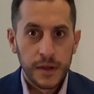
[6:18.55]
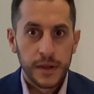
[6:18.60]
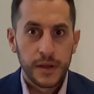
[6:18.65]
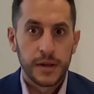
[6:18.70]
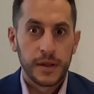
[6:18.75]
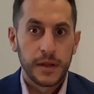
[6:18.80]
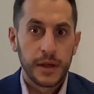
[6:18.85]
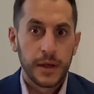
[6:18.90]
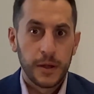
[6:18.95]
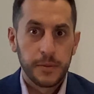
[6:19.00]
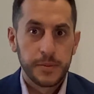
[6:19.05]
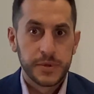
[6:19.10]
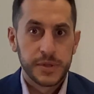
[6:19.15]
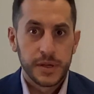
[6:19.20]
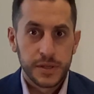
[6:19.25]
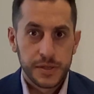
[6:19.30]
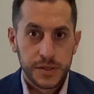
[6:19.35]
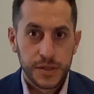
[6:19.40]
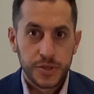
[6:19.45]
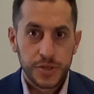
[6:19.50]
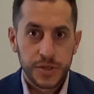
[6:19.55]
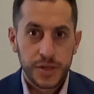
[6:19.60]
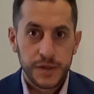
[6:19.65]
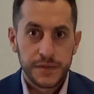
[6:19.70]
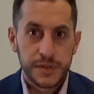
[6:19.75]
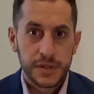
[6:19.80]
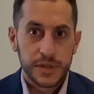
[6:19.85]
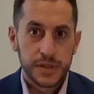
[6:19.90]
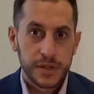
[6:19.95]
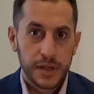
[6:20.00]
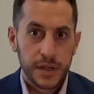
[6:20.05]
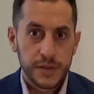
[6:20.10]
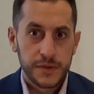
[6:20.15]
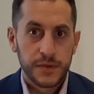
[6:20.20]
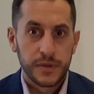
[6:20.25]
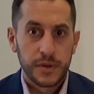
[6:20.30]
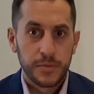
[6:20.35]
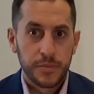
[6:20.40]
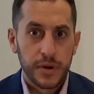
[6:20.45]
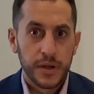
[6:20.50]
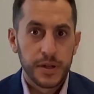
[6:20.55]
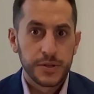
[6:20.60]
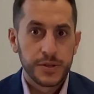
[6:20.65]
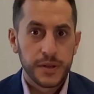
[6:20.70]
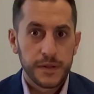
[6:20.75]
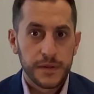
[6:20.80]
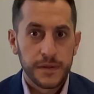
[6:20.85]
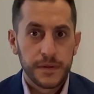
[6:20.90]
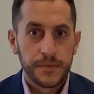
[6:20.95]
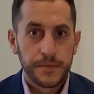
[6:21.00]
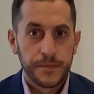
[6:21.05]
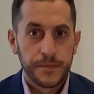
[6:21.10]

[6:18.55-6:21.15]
and it helps us achieve success for the project.